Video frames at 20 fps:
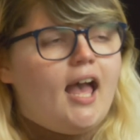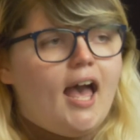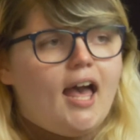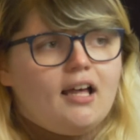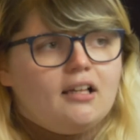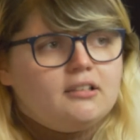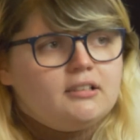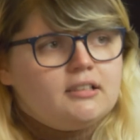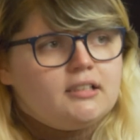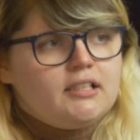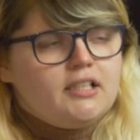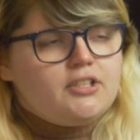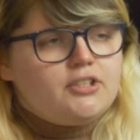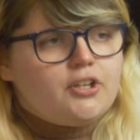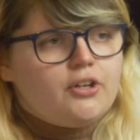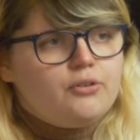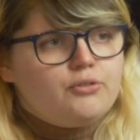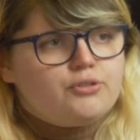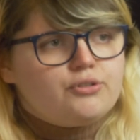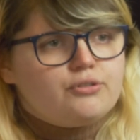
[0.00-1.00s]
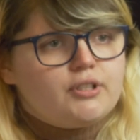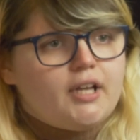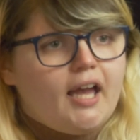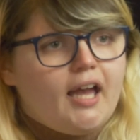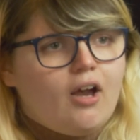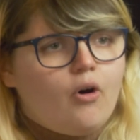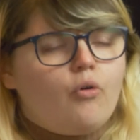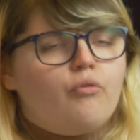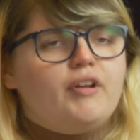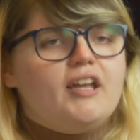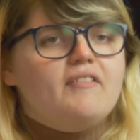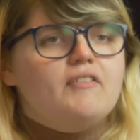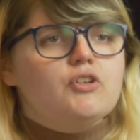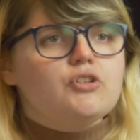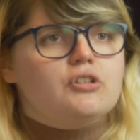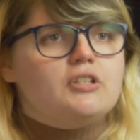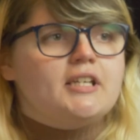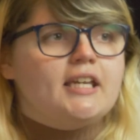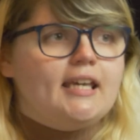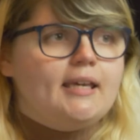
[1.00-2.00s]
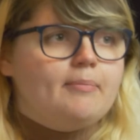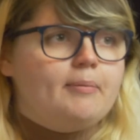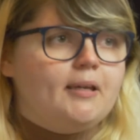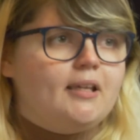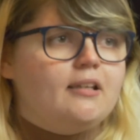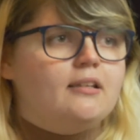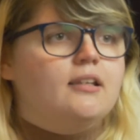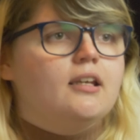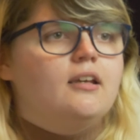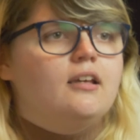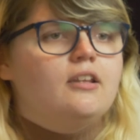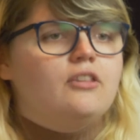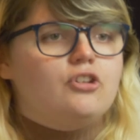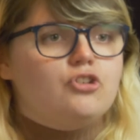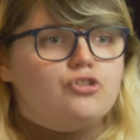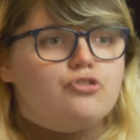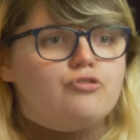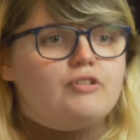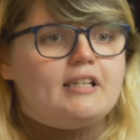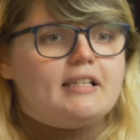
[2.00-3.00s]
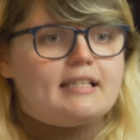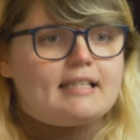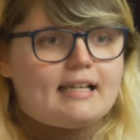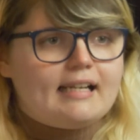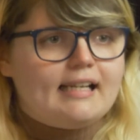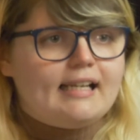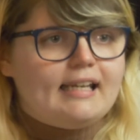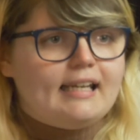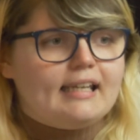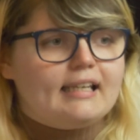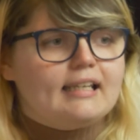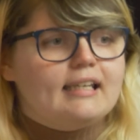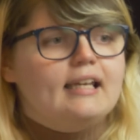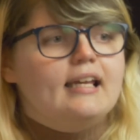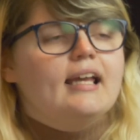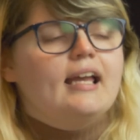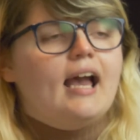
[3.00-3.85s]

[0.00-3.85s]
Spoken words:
elderly social care, or even just keeping the streets clean,